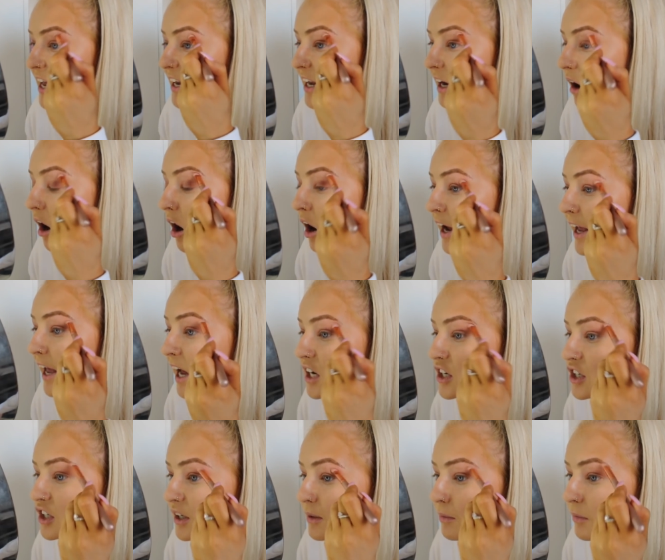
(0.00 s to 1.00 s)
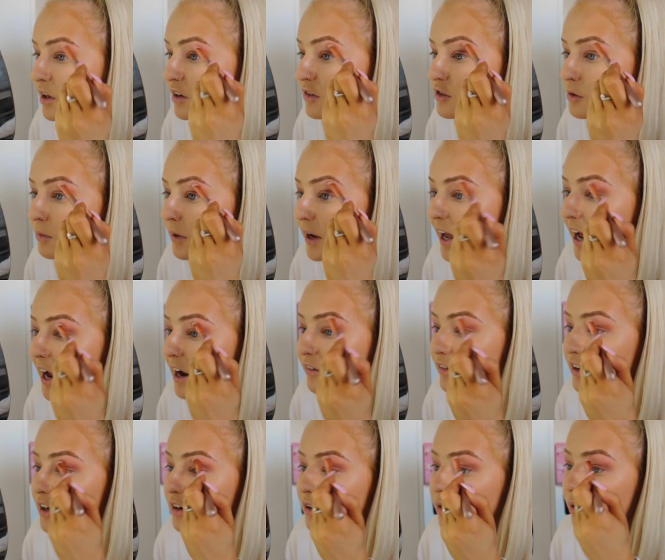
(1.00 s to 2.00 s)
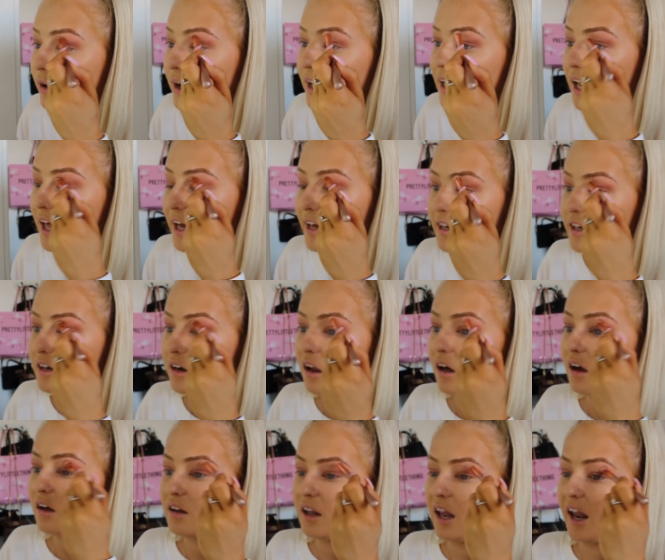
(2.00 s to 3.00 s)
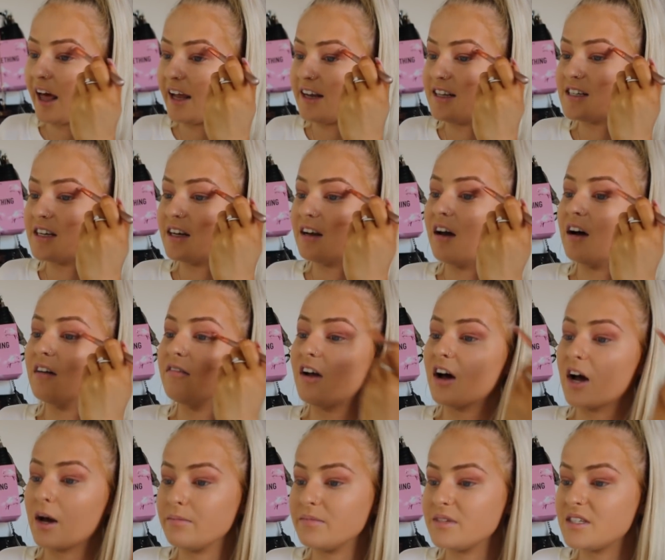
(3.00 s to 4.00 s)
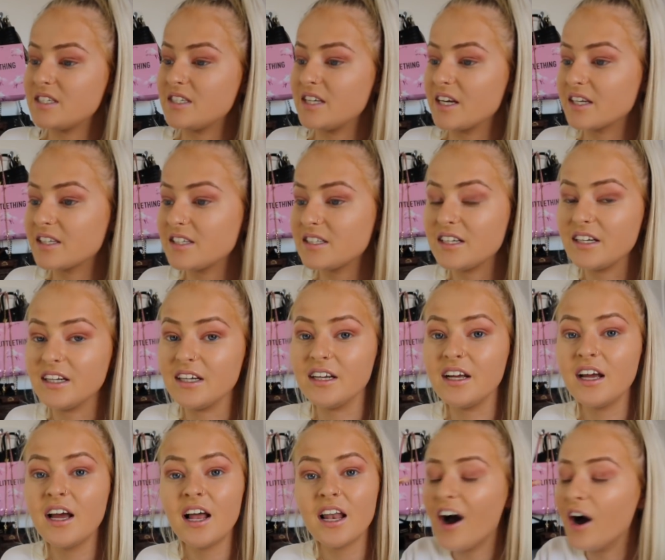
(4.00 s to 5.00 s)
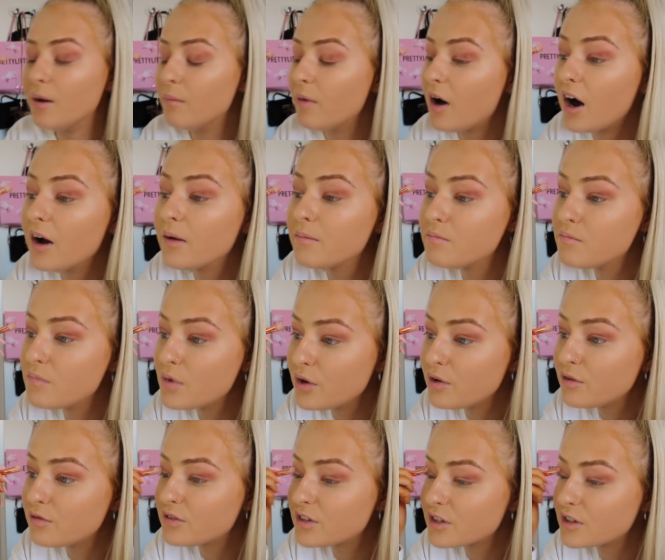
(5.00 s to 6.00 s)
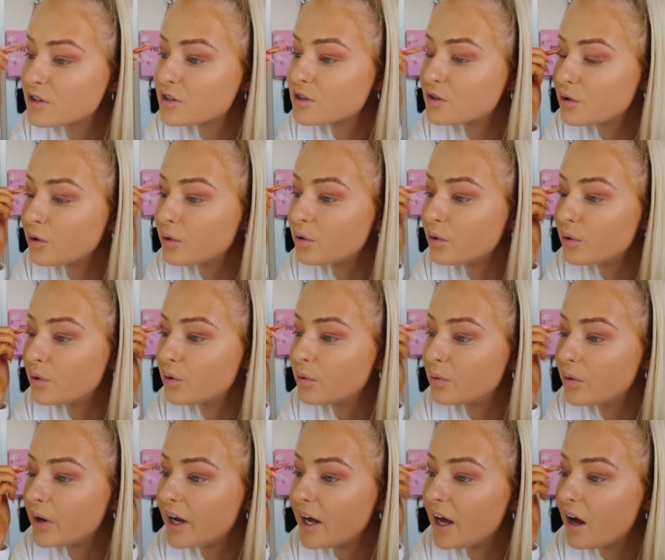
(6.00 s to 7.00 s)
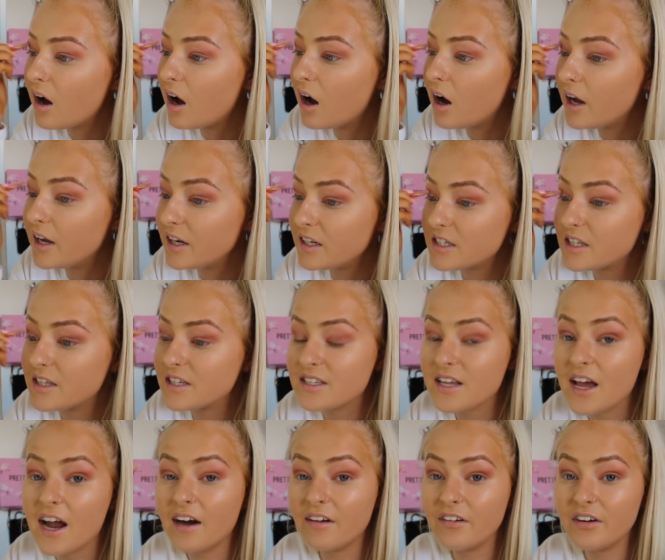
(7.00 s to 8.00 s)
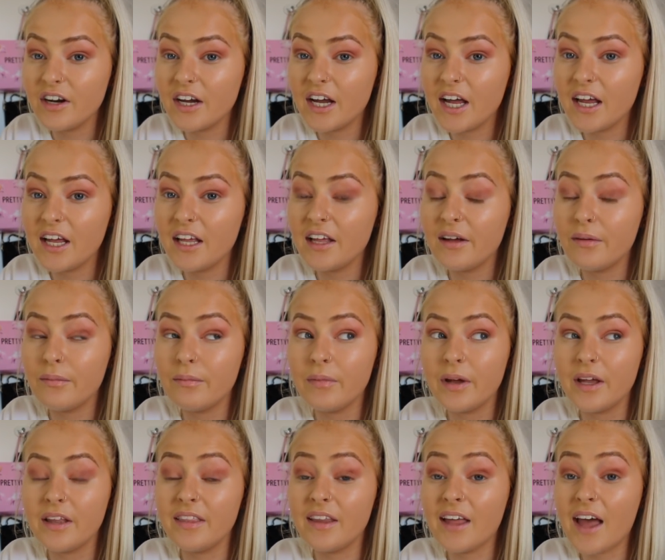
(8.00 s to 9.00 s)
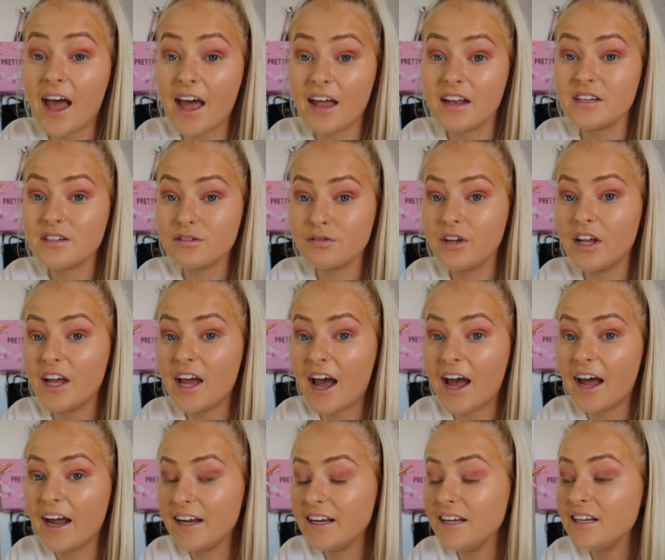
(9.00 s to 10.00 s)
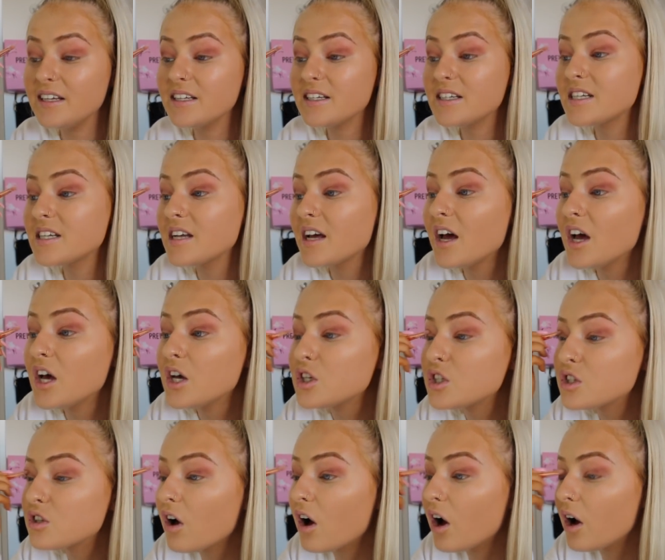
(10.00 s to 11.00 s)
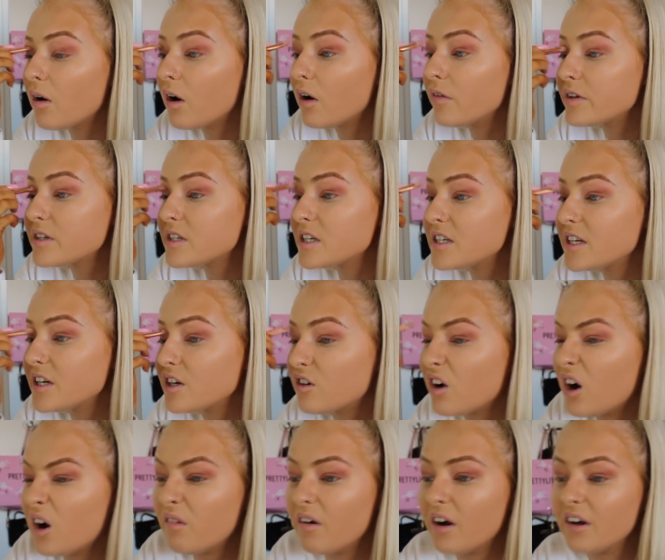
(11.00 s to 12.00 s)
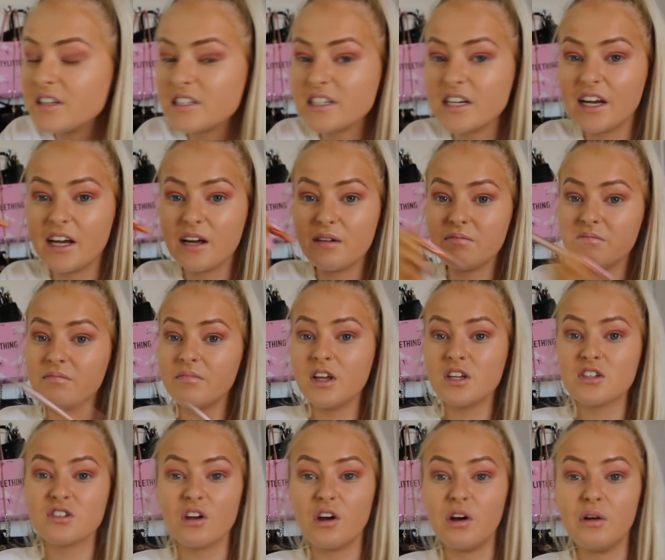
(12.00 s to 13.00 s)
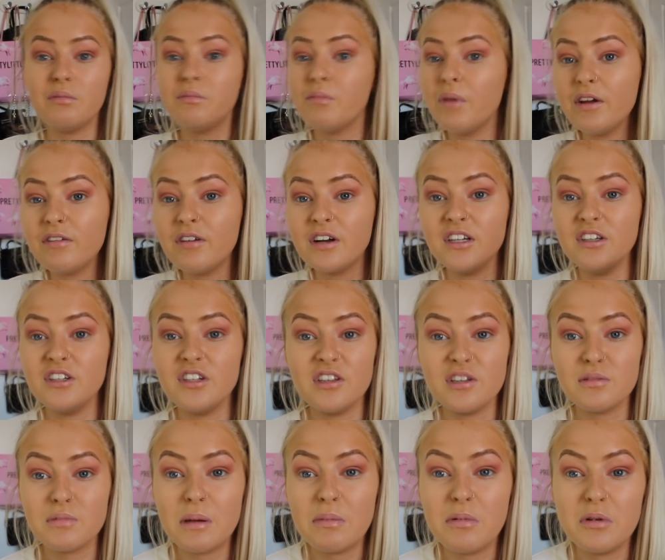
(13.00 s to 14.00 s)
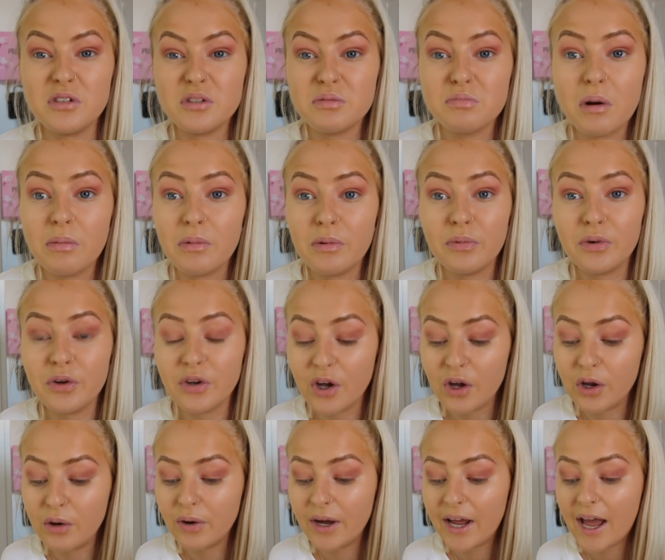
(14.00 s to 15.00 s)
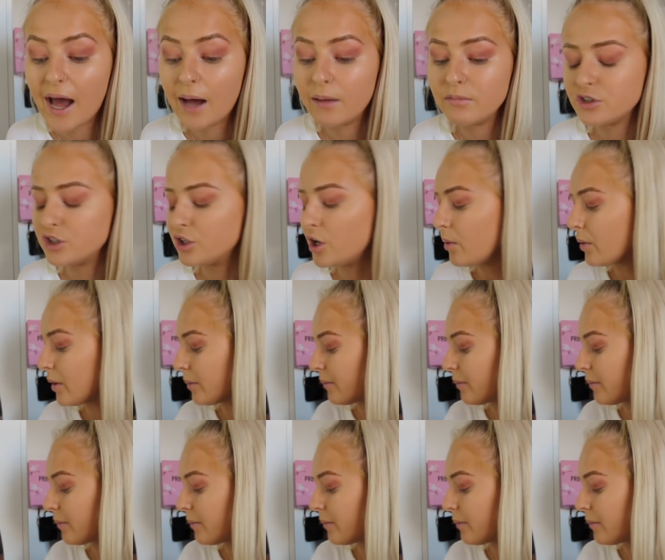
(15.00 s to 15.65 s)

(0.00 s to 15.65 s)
Now, I actually moved to my area quite late in life, like I'm 60. I moved to school into this area in the end of year 8. So I obviously didn't grow up around here. So if I didn't do this, people just probably wouldn't know who I am. Do you know